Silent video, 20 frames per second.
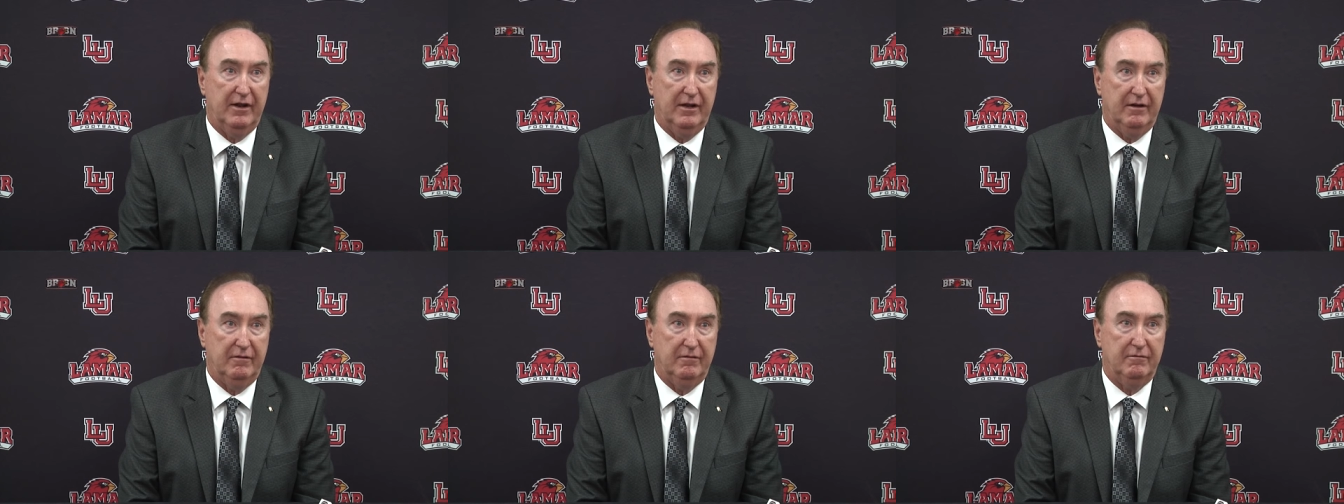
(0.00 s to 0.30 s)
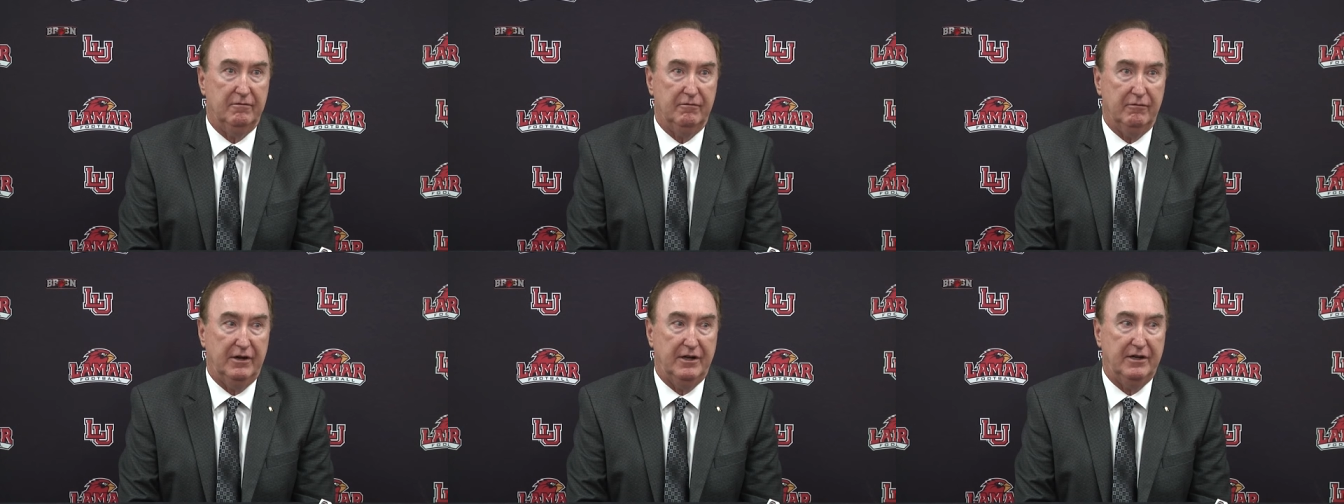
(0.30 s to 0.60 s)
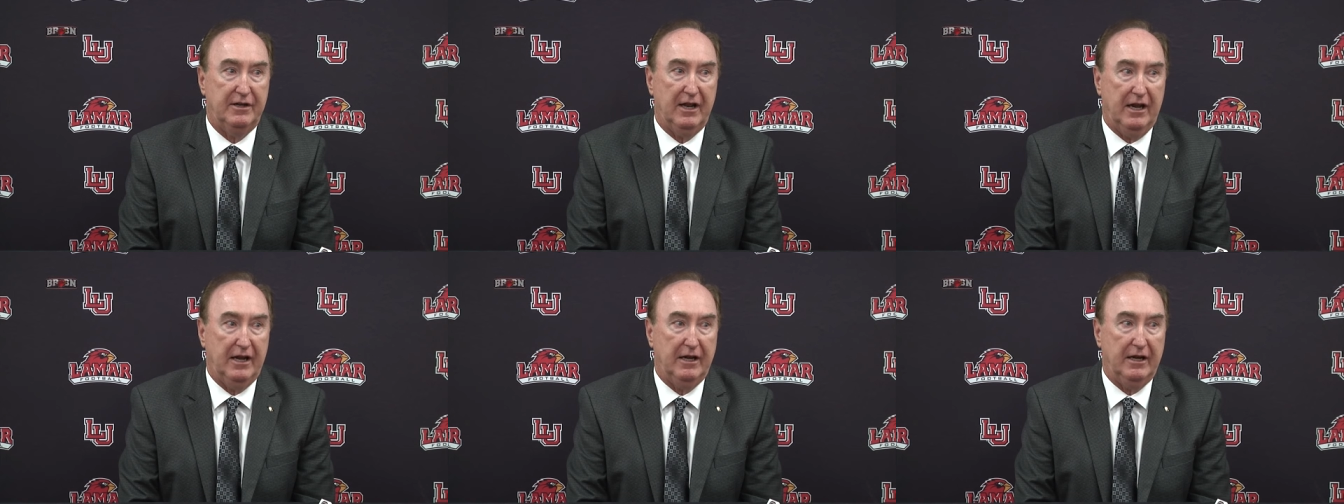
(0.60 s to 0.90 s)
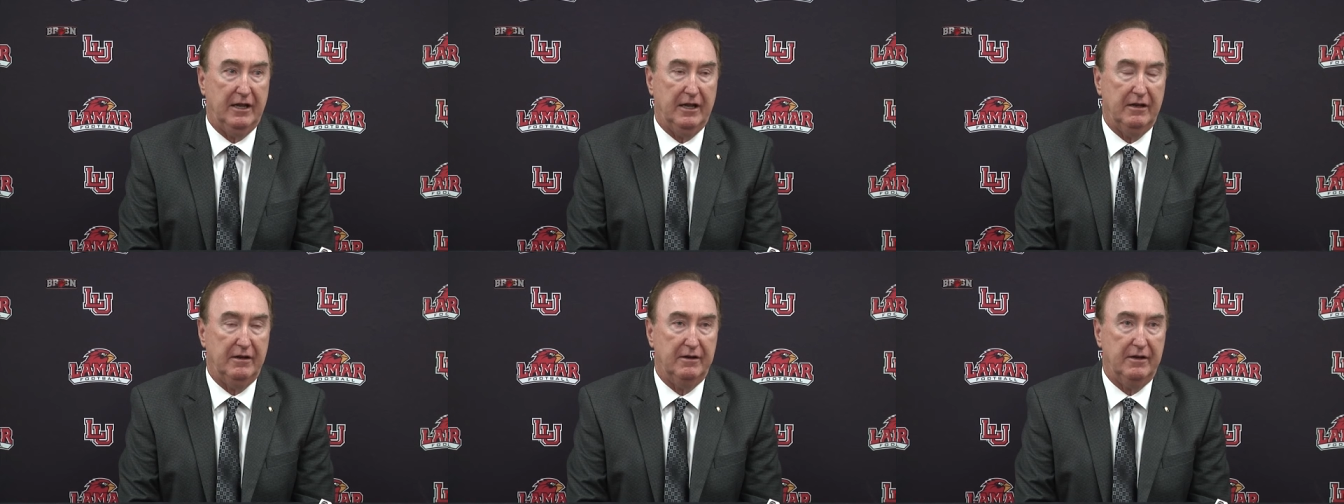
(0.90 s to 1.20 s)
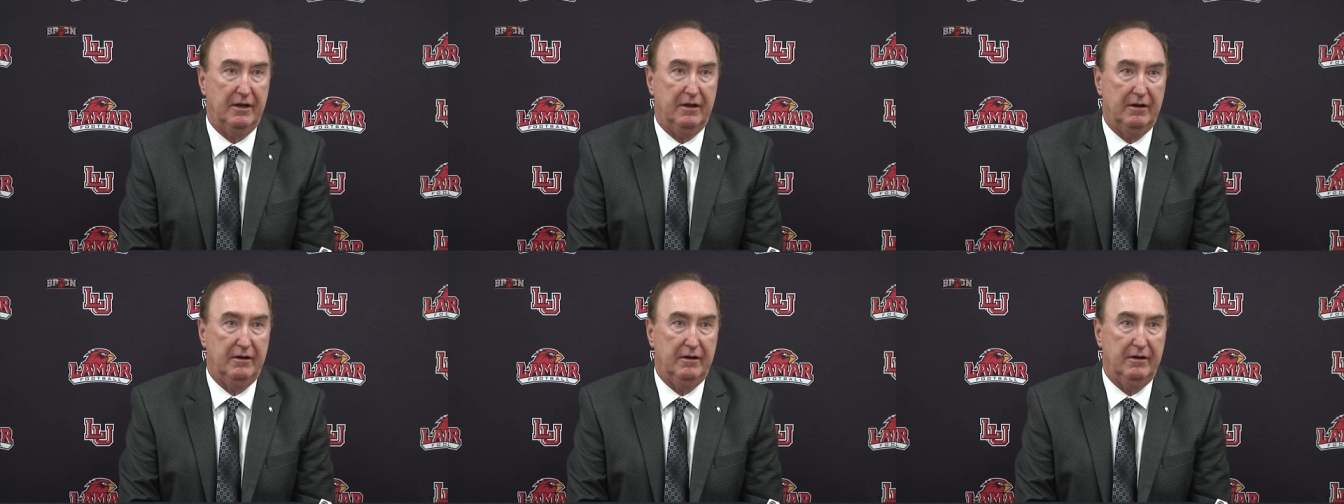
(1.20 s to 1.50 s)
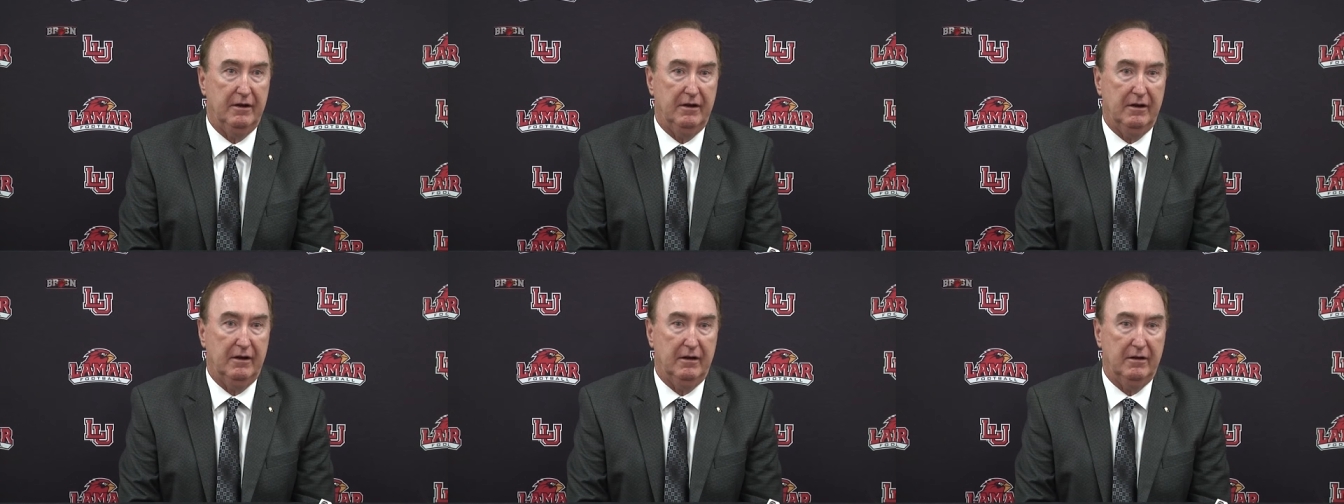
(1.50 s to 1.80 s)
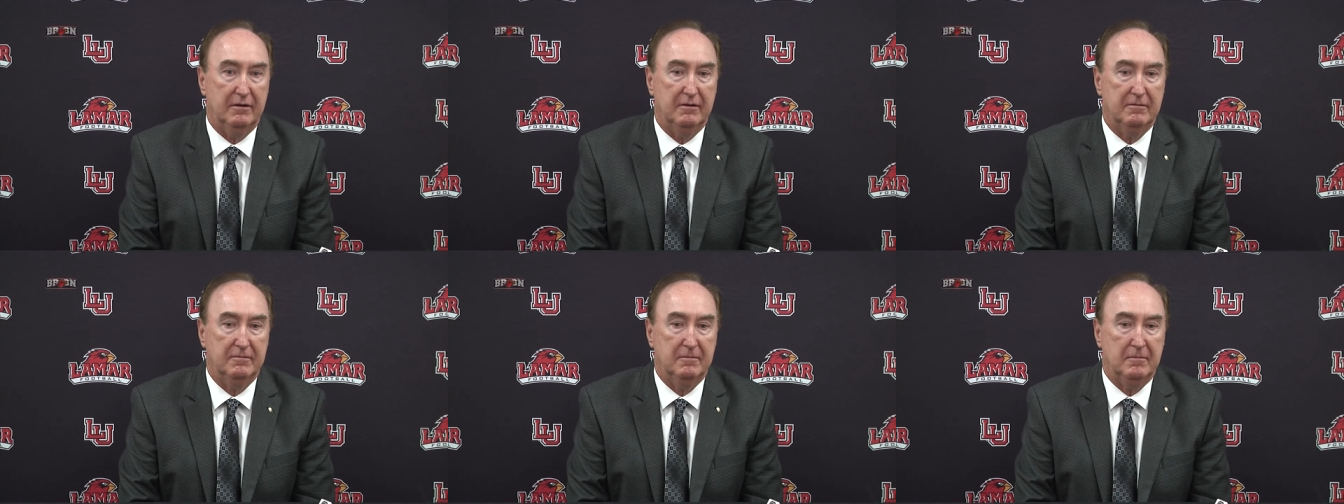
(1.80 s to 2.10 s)
and retaining it. And, uh,
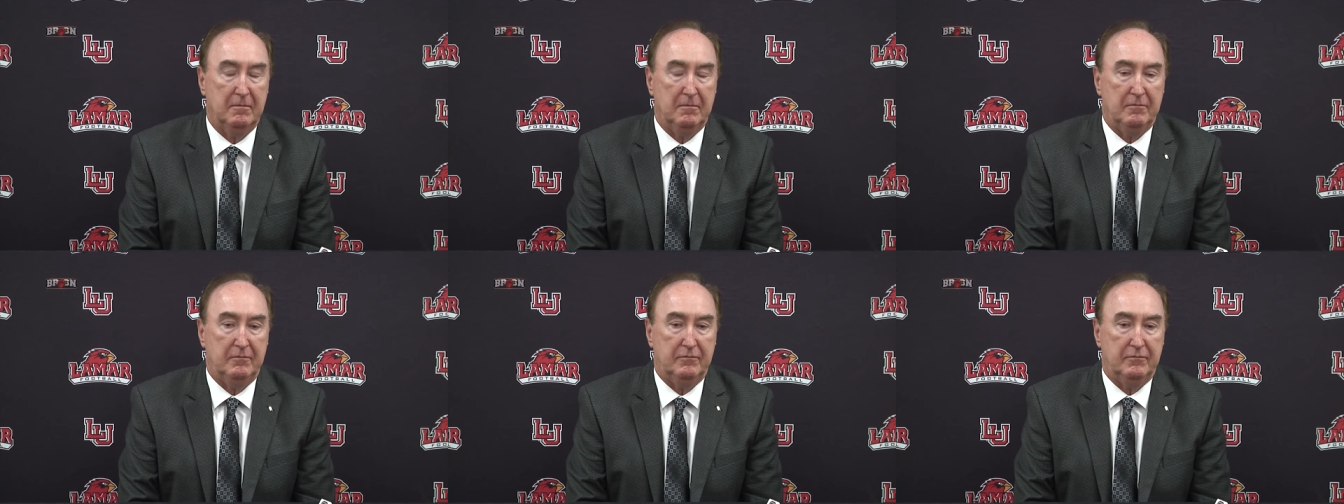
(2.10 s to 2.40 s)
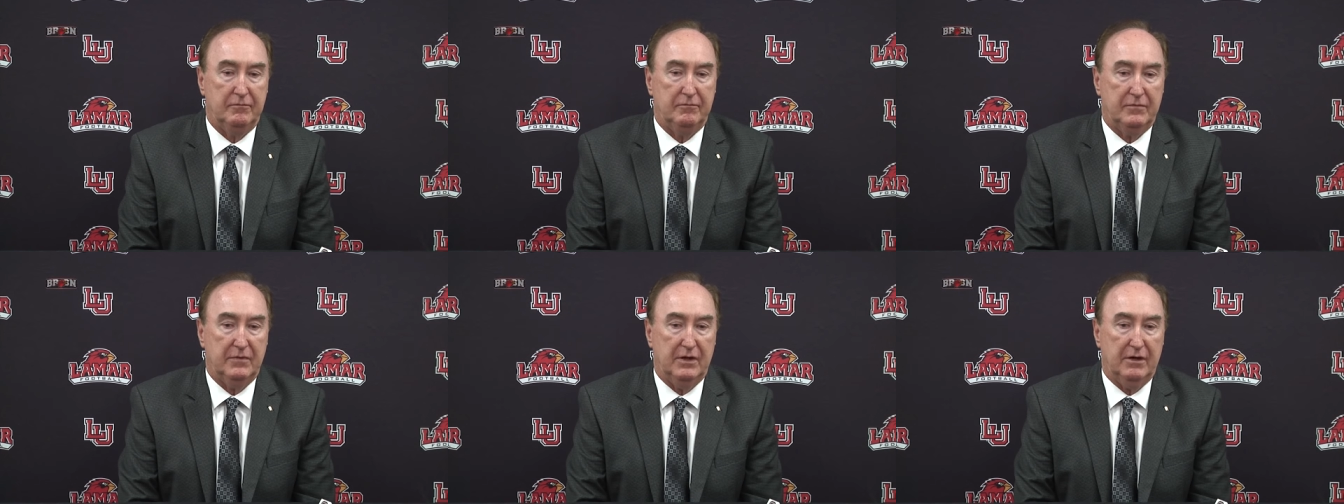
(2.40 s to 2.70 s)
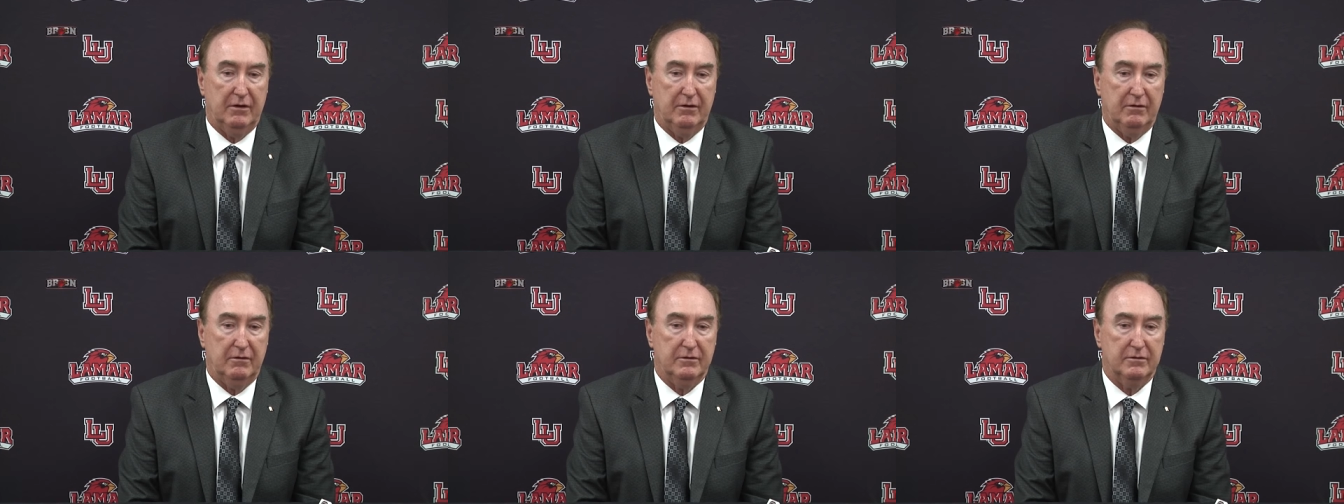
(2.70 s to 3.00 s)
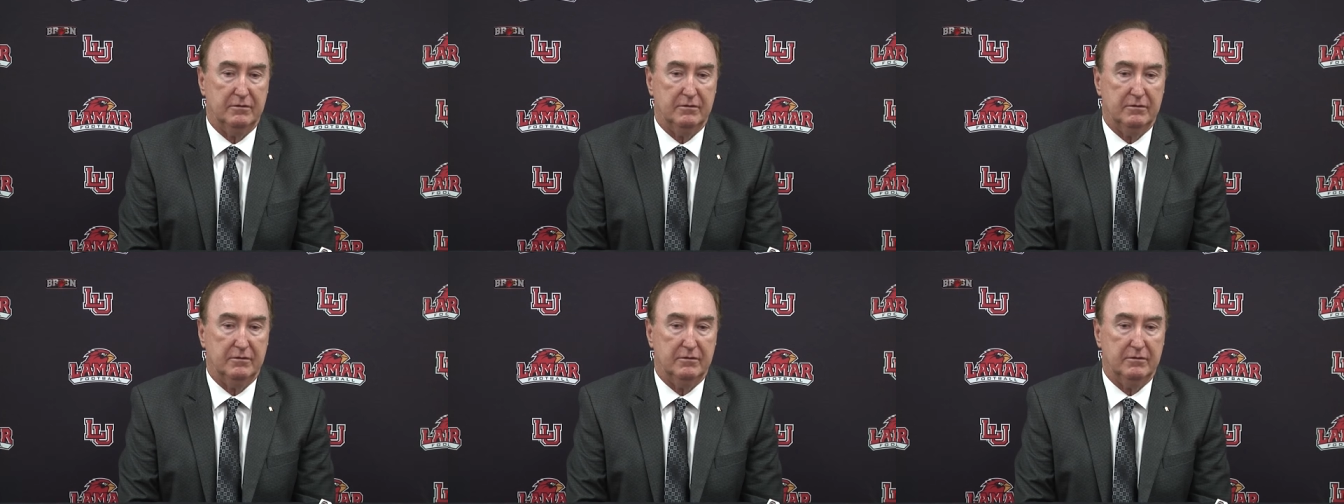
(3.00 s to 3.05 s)
you know,